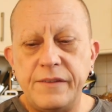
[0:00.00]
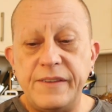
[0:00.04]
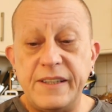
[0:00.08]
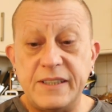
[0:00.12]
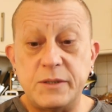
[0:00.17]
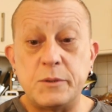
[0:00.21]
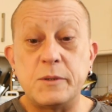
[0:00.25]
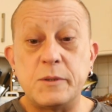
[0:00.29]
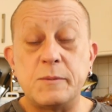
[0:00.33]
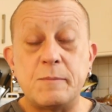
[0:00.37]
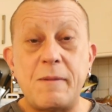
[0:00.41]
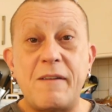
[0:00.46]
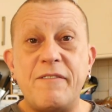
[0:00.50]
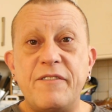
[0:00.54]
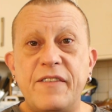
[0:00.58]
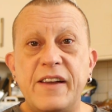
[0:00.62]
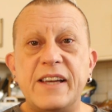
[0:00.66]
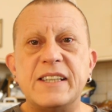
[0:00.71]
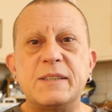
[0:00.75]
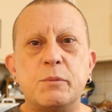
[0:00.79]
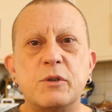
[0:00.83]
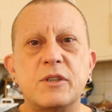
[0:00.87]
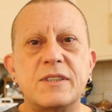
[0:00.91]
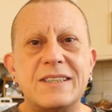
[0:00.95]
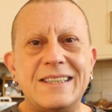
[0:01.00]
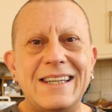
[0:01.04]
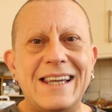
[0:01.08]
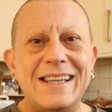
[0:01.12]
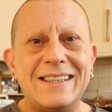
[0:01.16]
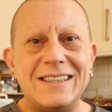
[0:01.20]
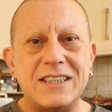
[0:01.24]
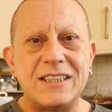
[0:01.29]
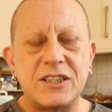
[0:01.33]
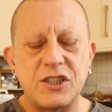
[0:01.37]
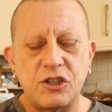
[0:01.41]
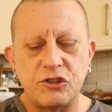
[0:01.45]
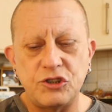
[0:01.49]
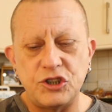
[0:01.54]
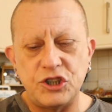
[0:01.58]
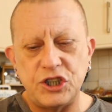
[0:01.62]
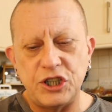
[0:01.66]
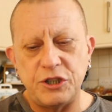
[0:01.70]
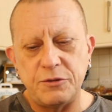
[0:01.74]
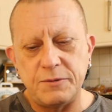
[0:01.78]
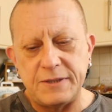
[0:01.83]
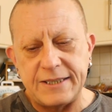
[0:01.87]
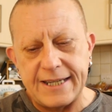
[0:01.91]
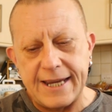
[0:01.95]
This was my Facebook status on
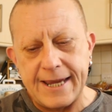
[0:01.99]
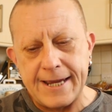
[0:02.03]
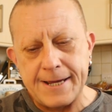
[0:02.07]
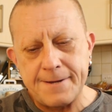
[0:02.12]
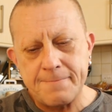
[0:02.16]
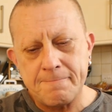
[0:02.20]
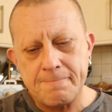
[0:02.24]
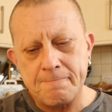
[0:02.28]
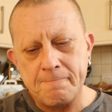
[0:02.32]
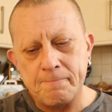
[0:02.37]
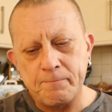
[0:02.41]
Tuesday.